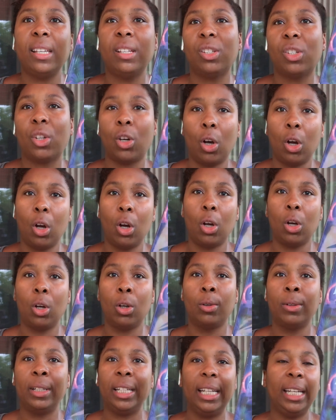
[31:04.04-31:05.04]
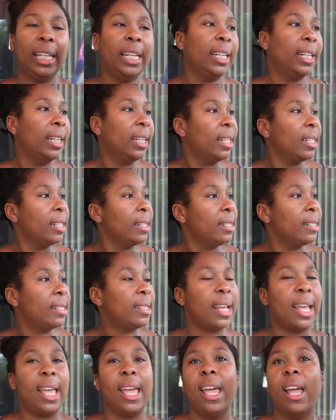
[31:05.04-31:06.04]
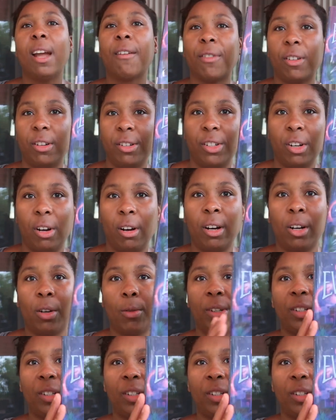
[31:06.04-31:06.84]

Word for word: is called eden's Everdark,